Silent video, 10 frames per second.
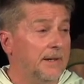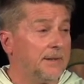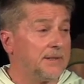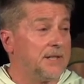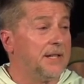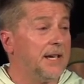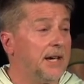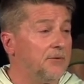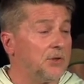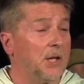Today I
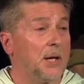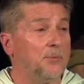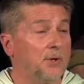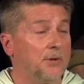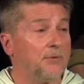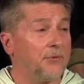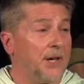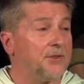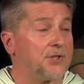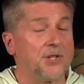have a library of
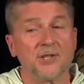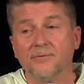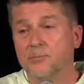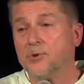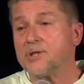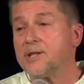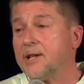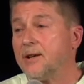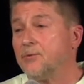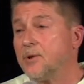thousands of books that
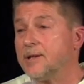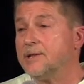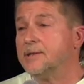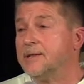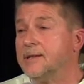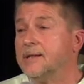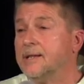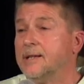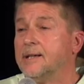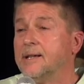I've read.
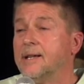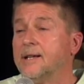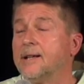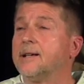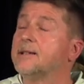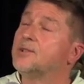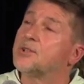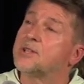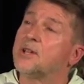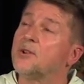And I can
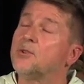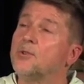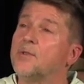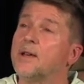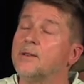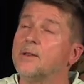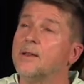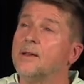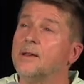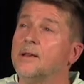just tell you
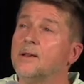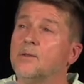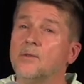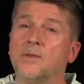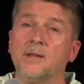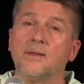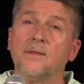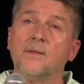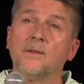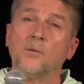that
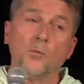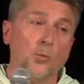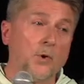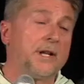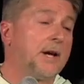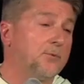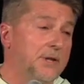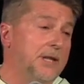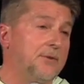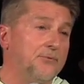when I read
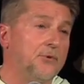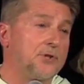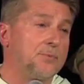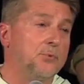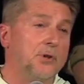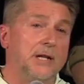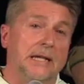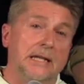that first book, it